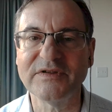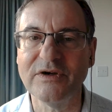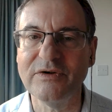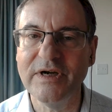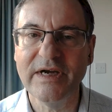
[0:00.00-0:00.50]

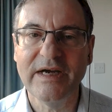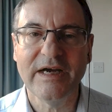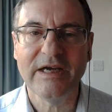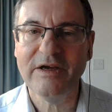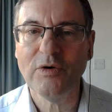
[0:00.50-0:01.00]
So,
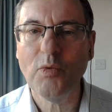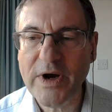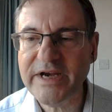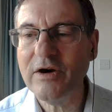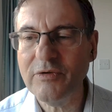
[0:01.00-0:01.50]
you know,
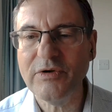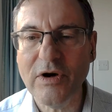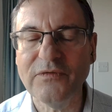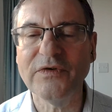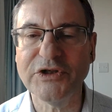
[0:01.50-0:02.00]
we don't
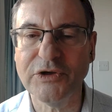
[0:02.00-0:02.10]
know for